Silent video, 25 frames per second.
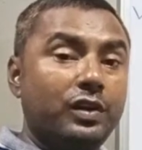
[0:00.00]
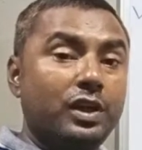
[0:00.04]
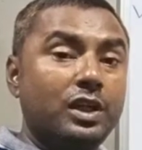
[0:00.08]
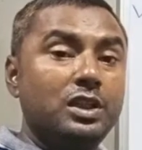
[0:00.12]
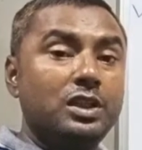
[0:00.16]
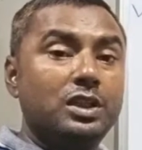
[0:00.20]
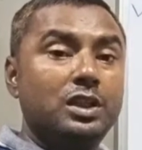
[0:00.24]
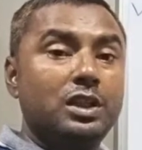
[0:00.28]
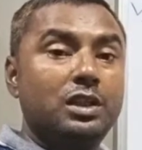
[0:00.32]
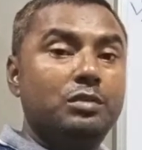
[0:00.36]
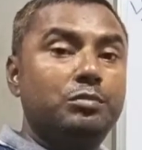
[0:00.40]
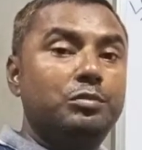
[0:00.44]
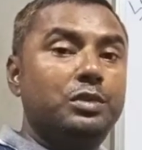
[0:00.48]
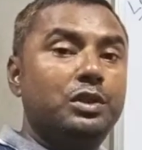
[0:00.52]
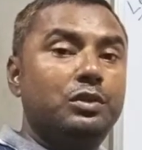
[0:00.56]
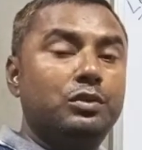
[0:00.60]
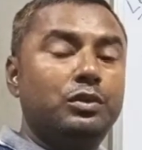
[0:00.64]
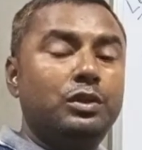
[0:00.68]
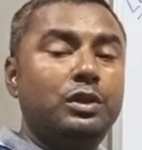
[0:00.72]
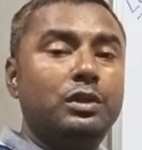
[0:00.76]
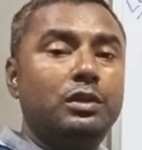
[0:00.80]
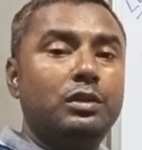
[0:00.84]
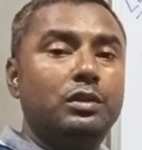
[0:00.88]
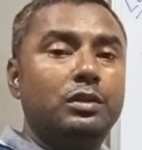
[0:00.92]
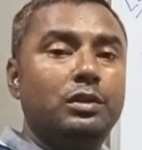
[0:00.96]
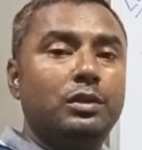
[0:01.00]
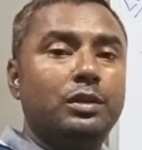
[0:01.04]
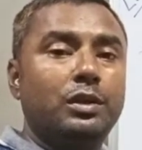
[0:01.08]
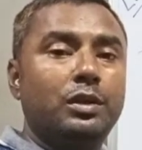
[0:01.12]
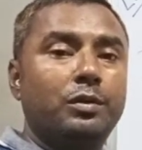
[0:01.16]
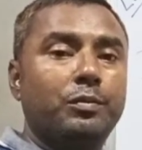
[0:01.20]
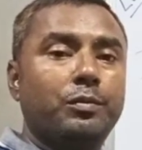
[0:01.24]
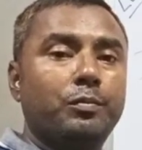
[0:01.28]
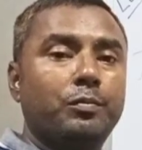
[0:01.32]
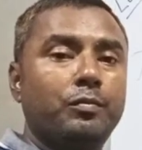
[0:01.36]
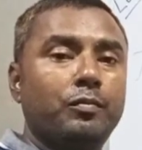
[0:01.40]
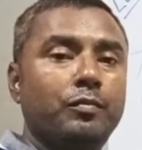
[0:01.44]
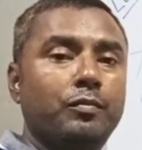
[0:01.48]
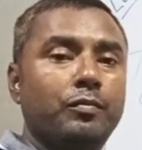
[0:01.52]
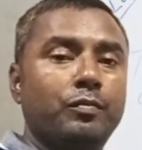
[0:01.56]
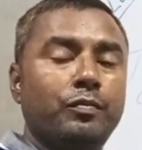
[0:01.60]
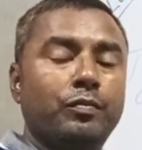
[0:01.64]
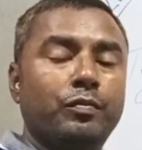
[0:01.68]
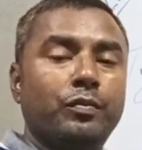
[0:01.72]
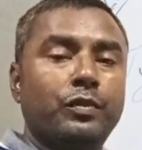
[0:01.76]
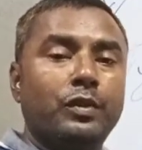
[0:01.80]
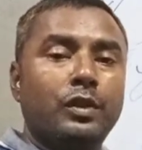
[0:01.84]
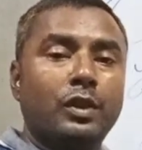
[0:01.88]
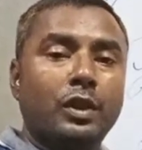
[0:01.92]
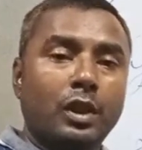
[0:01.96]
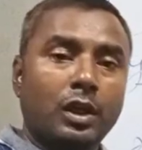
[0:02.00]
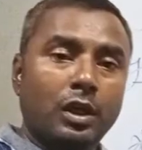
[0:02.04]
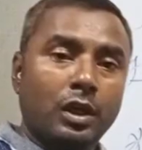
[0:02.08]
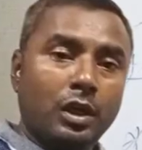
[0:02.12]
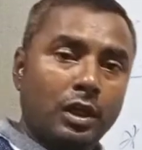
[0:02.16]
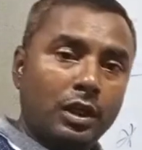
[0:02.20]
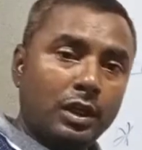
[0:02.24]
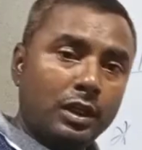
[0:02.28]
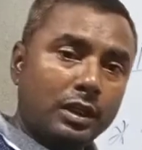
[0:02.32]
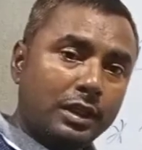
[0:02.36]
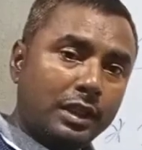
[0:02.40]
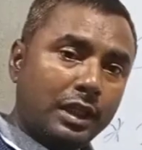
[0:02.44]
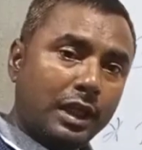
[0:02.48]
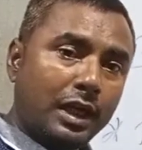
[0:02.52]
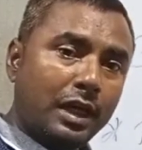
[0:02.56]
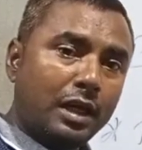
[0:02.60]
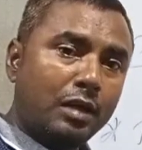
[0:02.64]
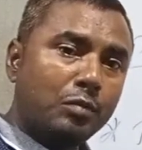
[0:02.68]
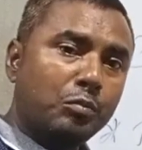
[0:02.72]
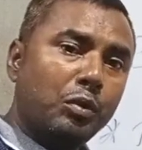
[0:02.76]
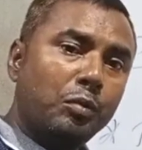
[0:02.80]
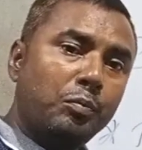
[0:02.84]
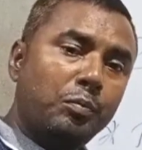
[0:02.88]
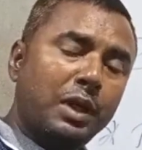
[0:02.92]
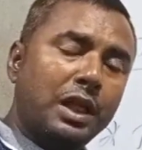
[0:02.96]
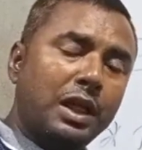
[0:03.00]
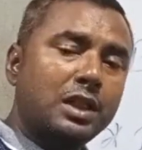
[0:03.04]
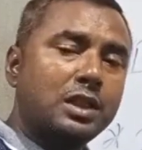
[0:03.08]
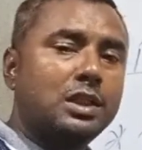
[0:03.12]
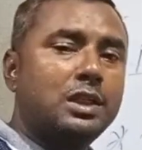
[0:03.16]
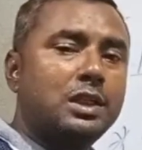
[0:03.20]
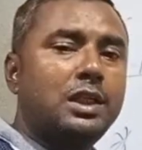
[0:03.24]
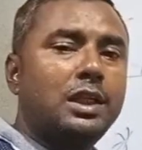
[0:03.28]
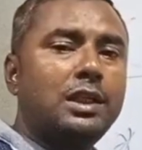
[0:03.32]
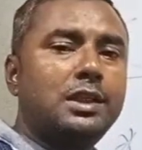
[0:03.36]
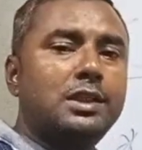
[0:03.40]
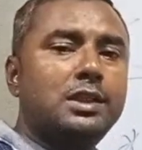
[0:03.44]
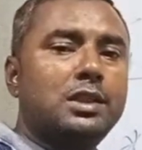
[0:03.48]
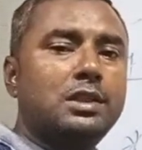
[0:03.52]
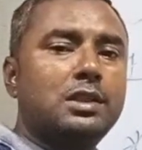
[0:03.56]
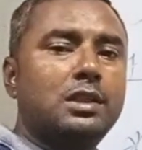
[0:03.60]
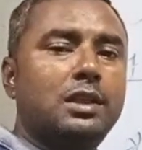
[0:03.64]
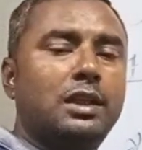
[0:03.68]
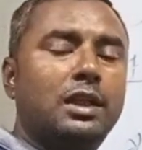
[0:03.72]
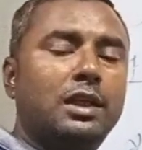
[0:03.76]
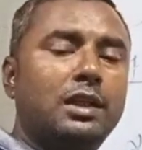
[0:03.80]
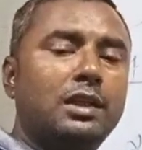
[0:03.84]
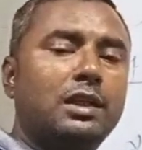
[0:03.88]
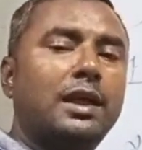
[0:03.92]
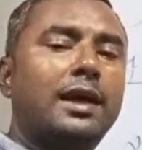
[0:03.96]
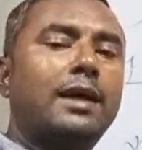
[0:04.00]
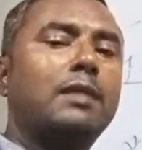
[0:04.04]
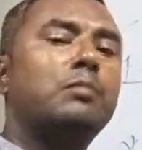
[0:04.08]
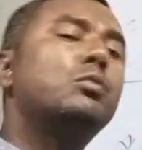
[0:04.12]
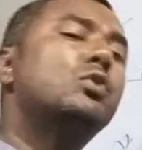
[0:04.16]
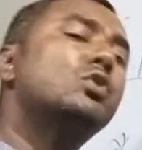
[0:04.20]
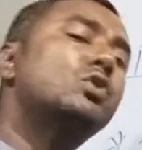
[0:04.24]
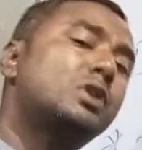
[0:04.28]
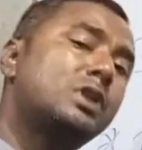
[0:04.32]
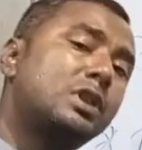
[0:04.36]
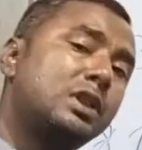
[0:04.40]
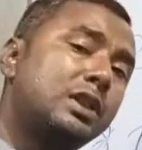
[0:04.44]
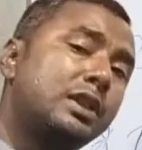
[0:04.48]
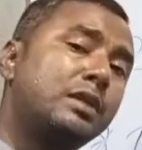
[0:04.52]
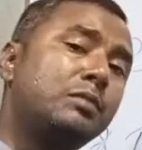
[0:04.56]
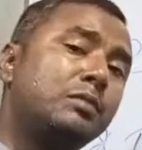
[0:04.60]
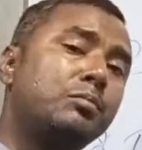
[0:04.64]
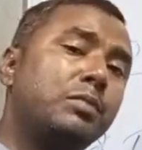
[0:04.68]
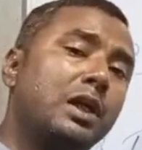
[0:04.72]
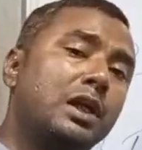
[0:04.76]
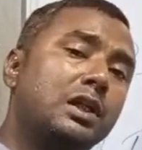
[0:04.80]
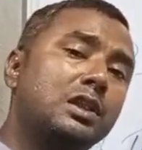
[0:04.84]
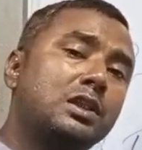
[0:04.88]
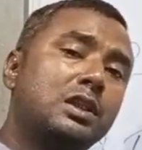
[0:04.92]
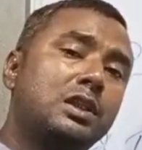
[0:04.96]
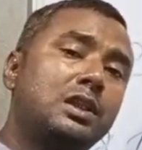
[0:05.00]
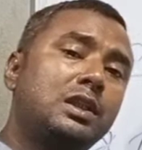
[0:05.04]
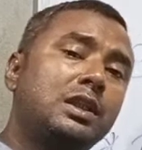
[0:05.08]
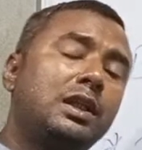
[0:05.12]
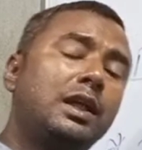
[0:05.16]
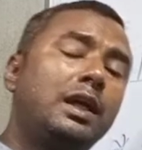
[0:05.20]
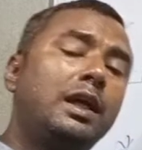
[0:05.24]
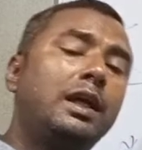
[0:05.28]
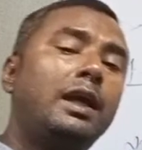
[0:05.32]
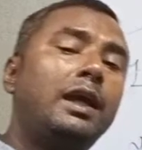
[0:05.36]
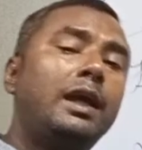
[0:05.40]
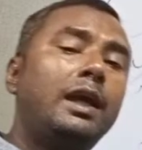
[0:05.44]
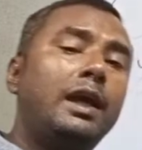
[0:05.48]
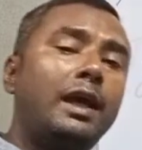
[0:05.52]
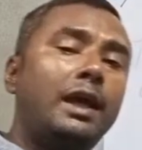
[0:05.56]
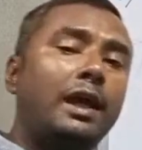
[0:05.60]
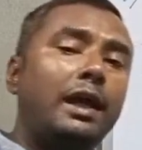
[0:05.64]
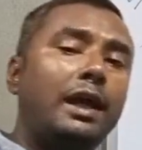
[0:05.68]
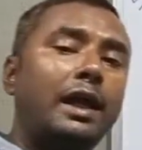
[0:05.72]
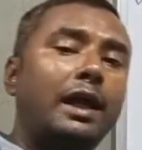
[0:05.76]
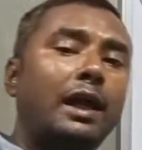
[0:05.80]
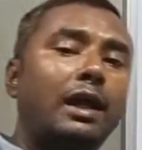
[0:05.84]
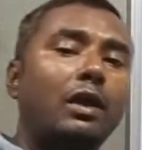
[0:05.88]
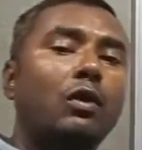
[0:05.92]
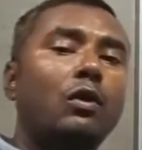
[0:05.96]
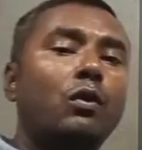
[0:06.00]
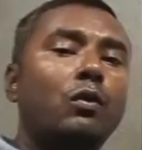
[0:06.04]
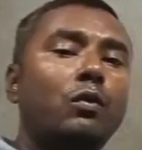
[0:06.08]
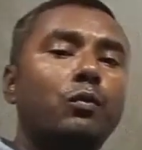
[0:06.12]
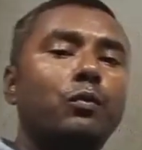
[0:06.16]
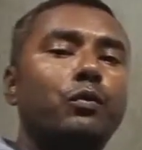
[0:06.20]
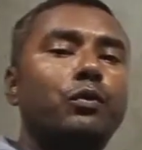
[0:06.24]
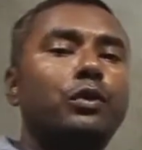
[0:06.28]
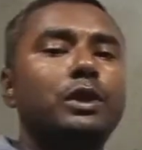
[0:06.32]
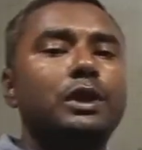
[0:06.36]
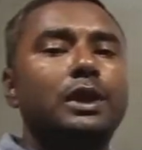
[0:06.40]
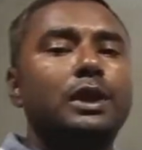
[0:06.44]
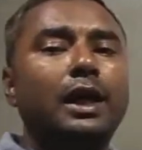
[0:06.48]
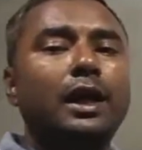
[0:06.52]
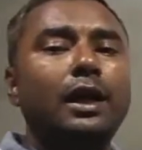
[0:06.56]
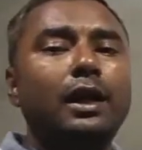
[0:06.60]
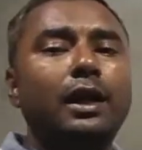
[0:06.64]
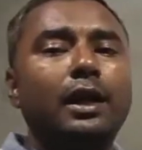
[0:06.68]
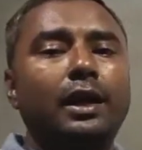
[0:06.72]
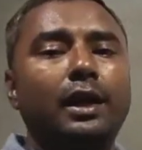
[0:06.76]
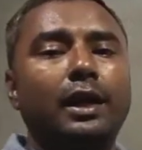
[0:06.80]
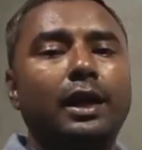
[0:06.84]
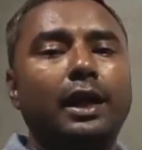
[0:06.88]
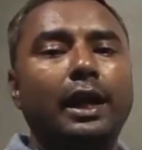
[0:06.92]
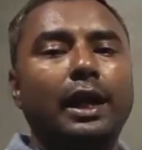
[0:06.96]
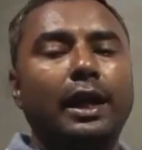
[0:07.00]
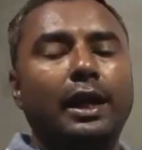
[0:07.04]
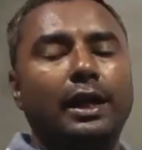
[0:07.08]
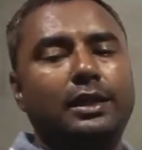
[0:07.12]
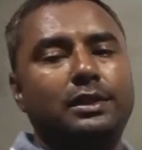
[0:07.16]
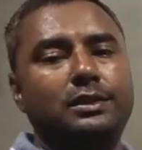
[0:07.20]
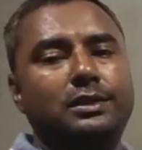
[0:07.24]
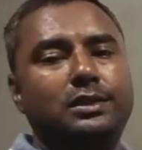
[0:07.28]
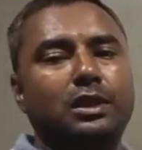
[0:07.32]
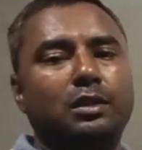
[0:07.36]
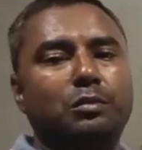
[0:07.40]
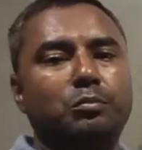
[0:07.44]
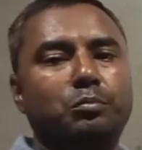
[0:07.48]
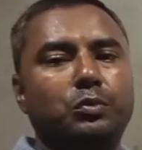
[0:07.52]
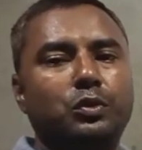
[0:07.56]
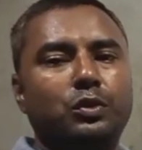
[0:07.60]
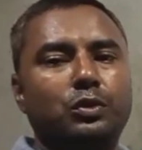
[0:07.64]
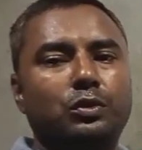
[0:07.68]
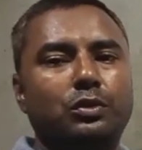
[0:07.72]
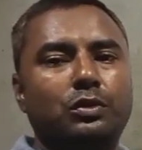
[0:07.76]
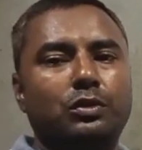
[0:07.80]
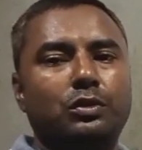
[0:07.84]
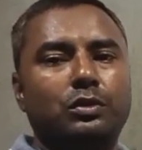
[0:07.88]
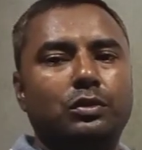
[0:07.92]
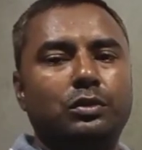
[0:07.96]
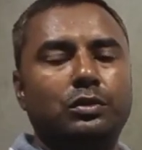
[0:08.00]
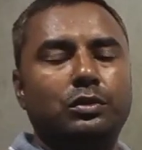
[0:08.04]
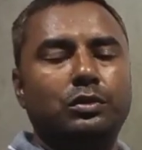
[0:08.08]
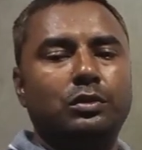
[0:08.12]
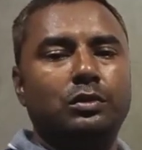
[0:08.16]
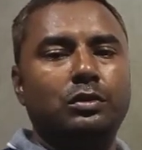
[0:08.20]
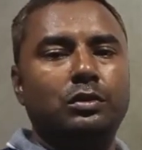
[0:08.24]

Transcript: differentiate between thermoplastics and thermosetting plastic along with that example.